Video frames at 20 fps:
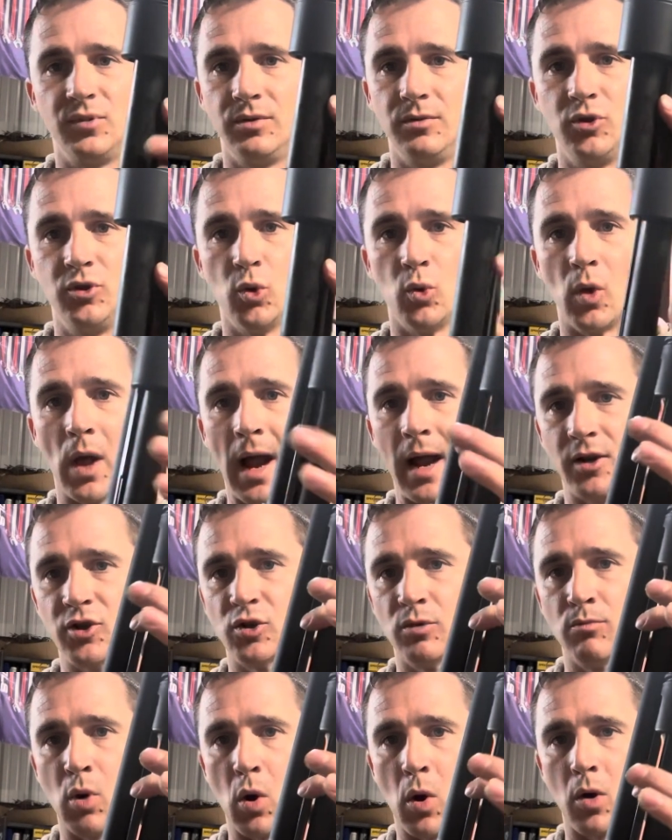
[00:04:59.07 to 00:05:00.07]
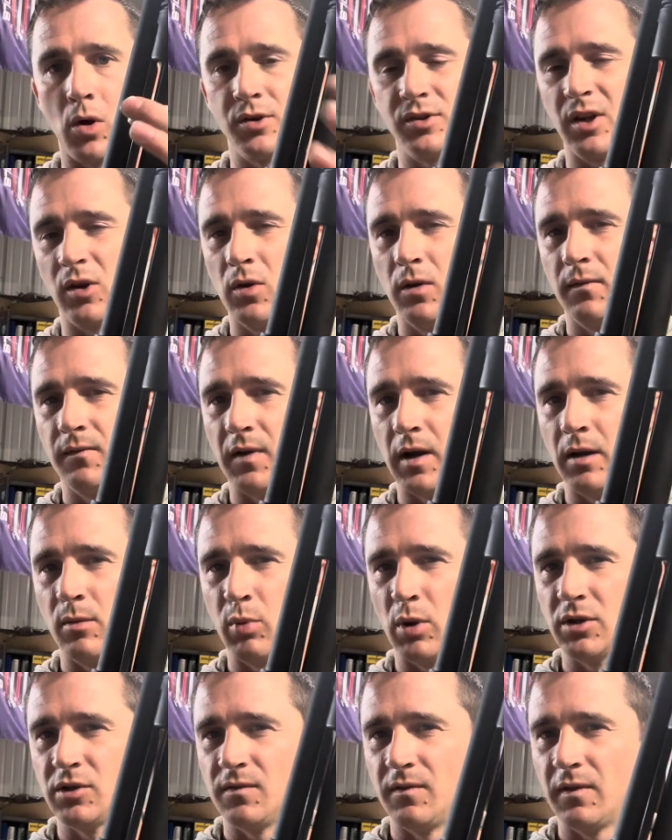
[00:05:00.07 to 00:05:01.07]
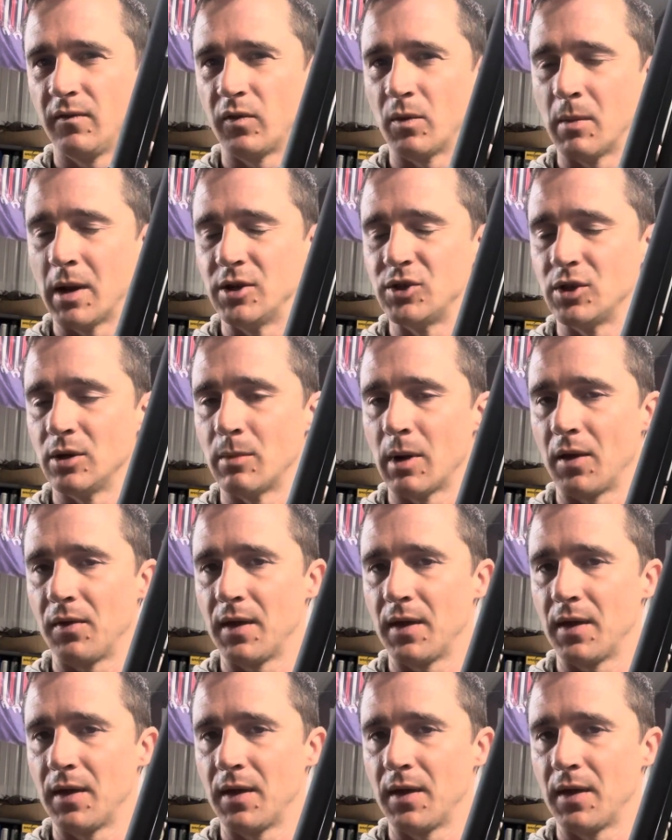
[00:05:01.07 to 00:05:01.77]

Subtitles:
Dual action bars, I couldn't find a bunch of information about